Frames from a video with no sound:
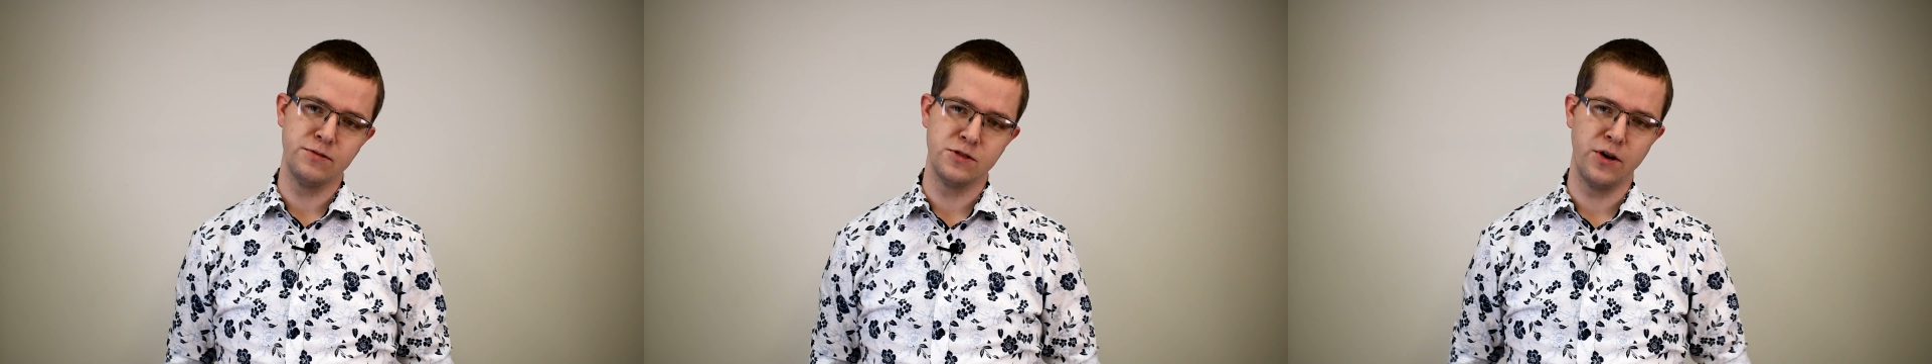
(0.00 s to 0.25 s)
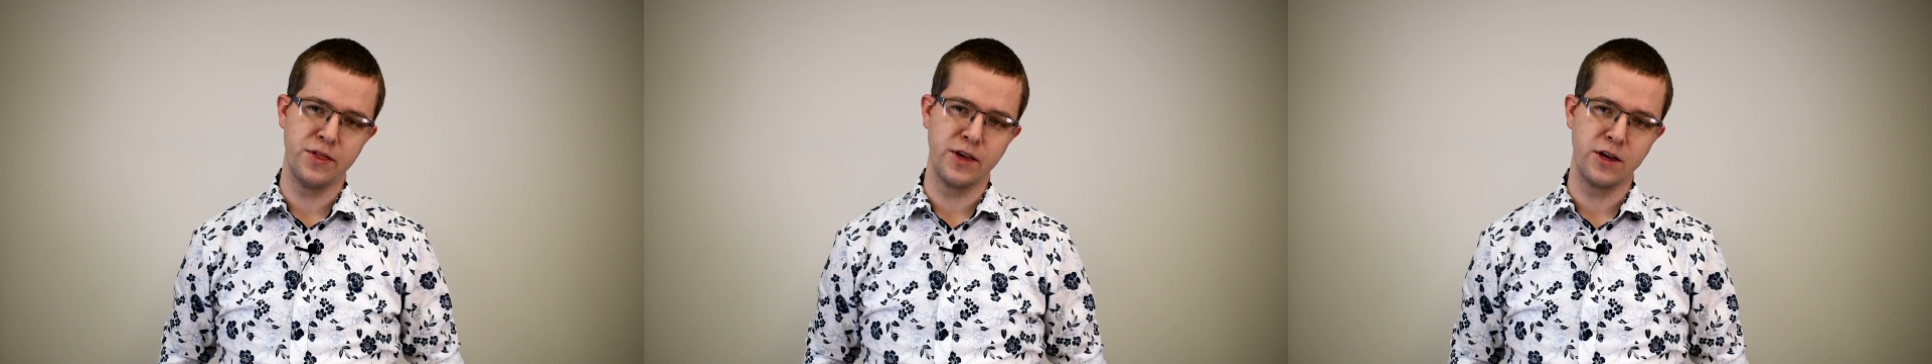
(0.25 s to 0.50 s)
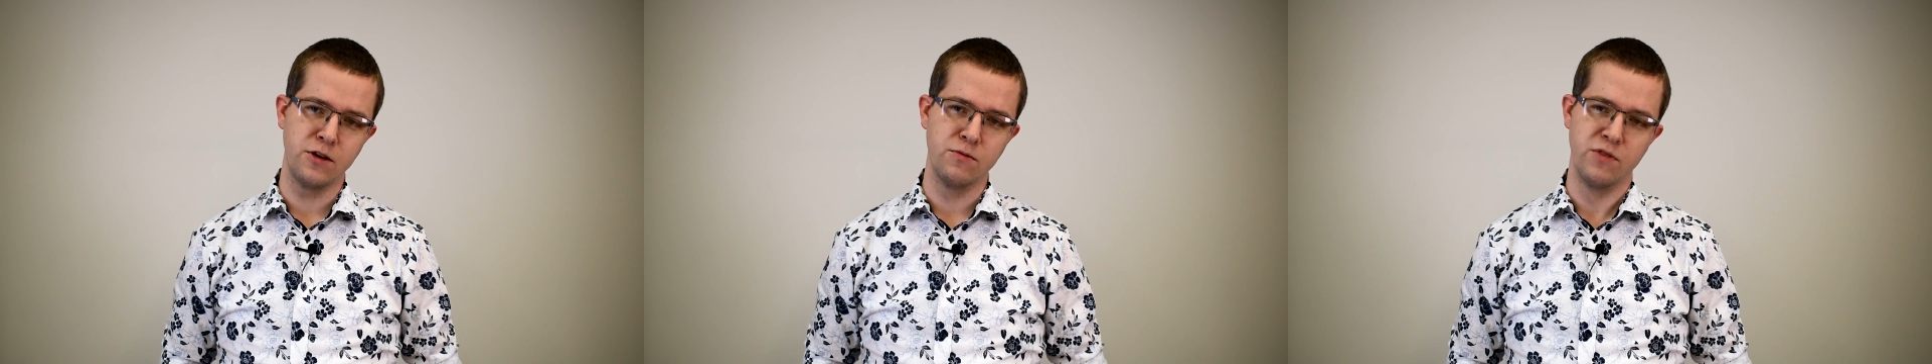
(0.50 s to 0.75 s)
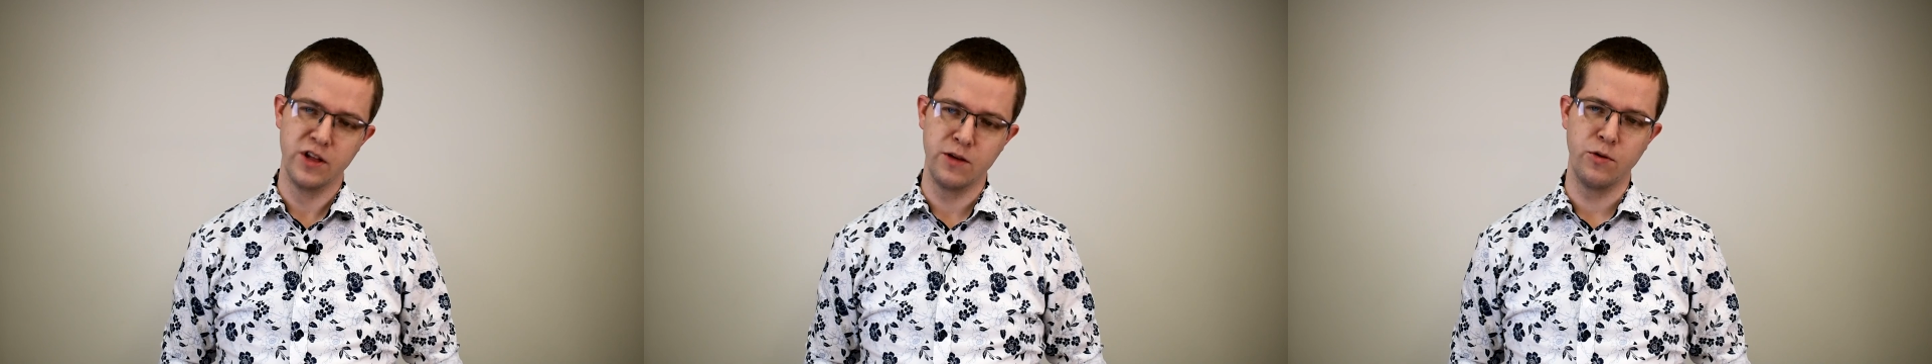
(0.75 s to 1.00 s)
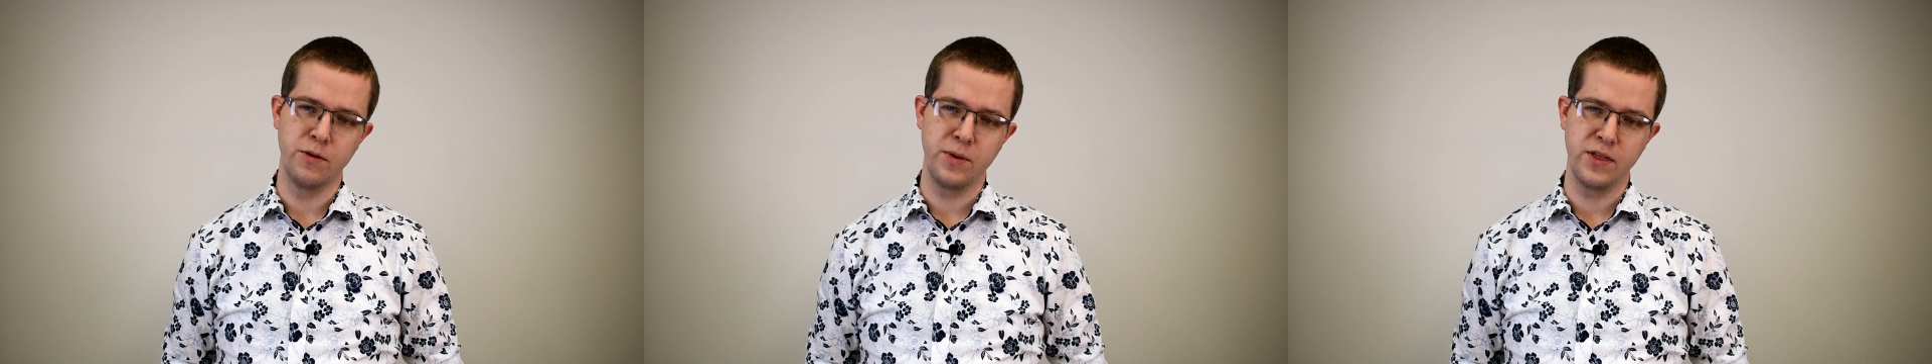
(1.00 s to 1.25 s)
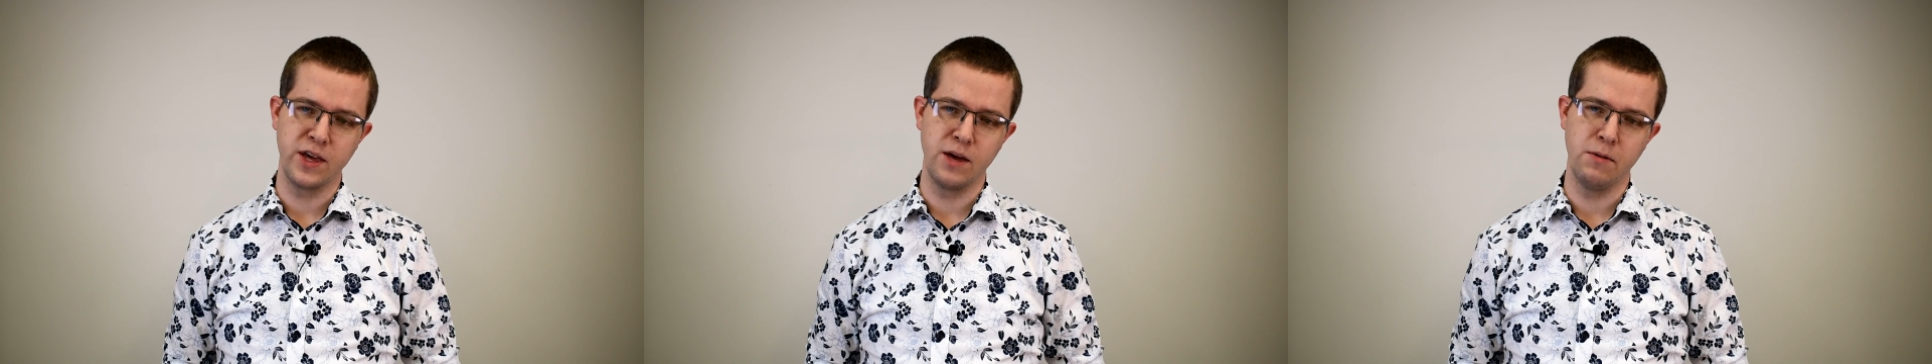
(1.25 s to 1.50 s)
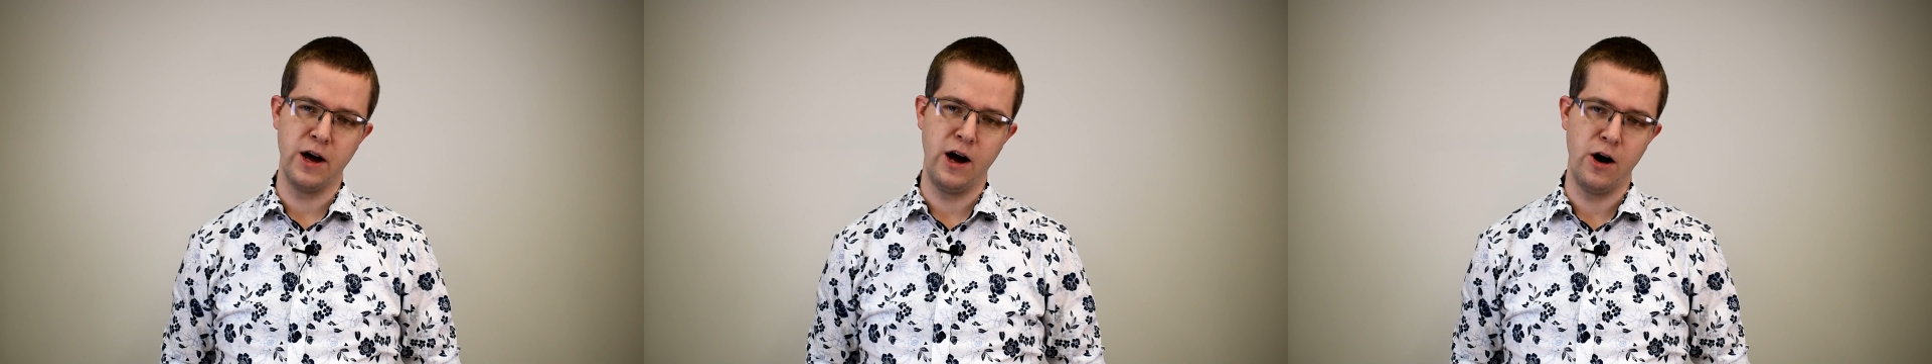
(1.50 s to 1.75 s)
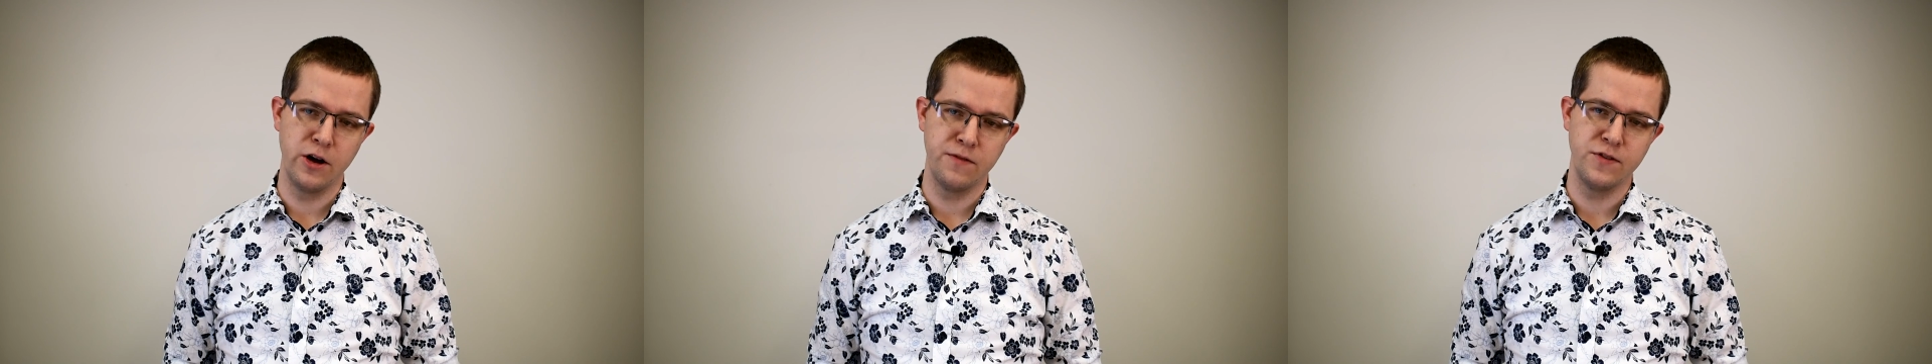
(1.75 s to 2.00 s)
So I think you really want to be thinking about
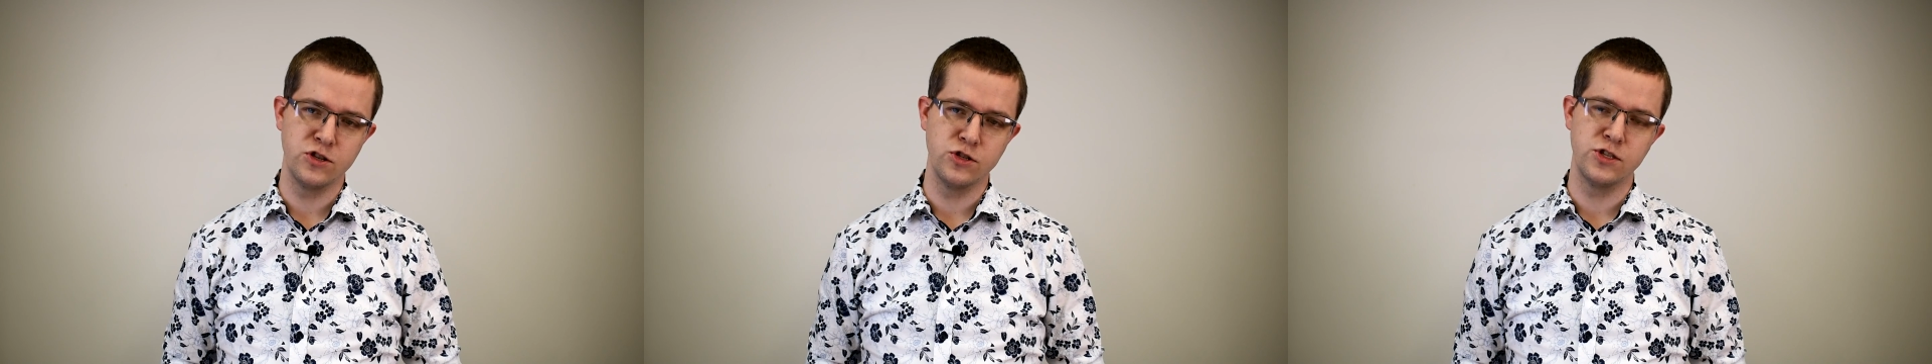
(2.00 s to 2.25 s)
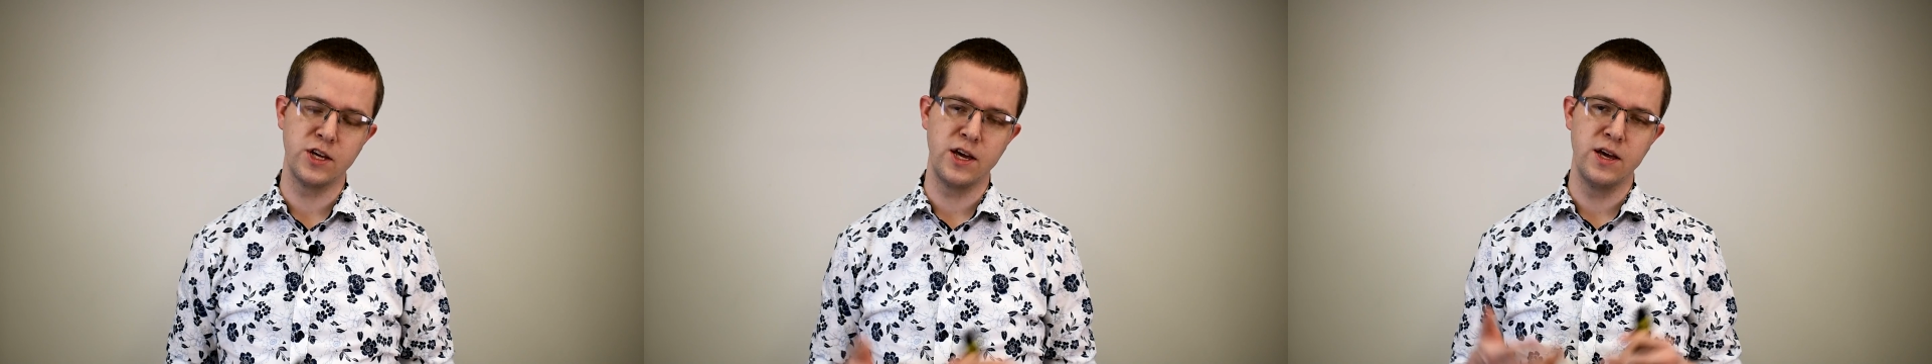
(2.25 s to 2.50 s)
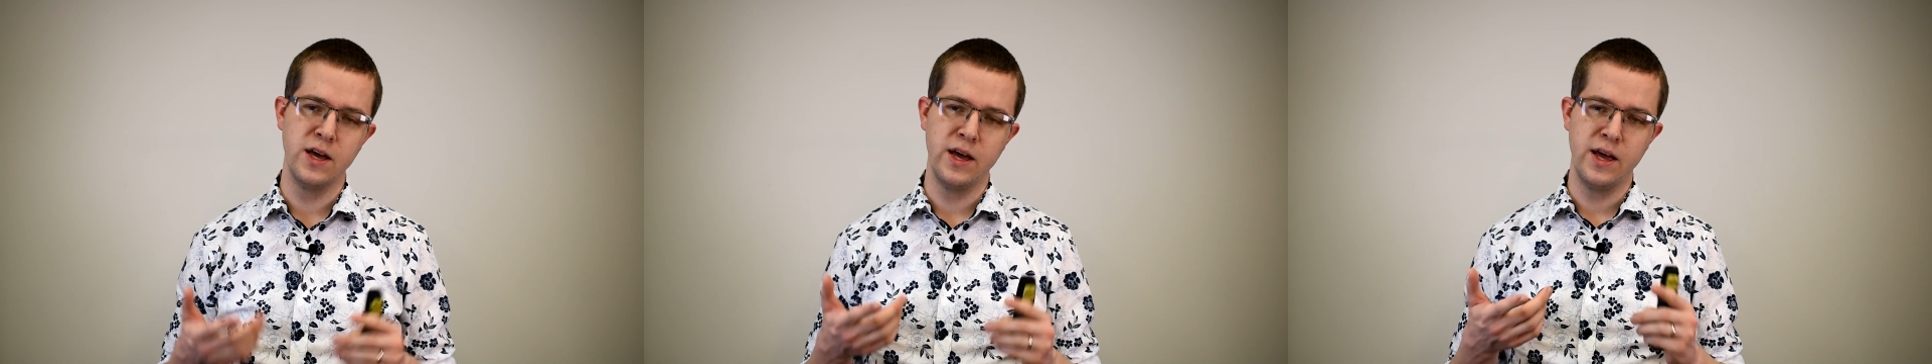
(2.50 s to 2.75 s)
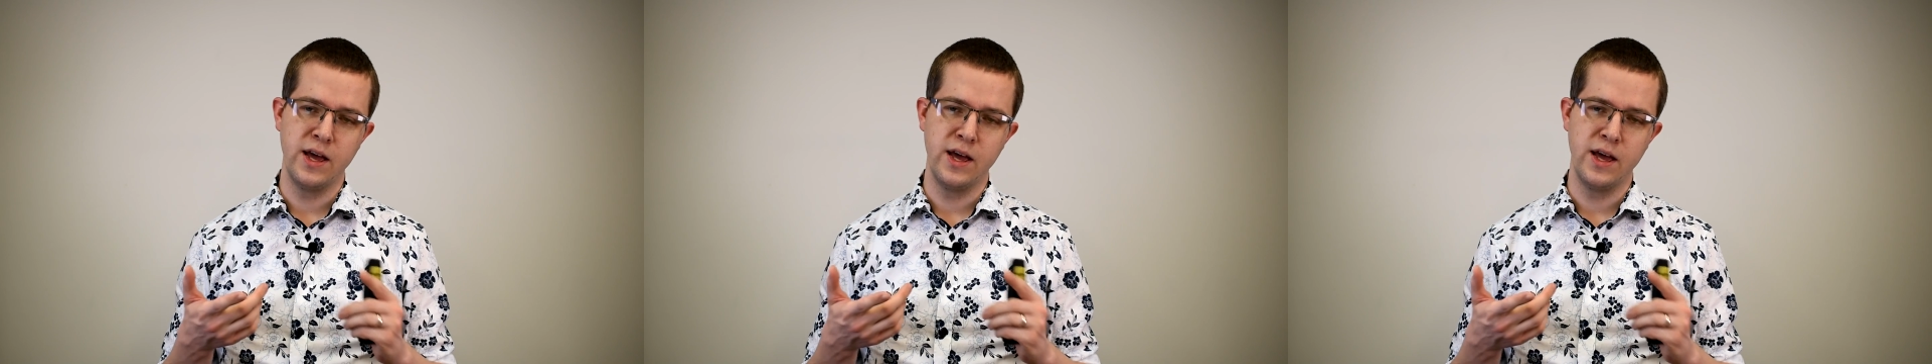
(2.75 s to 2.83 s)
iron deficiency,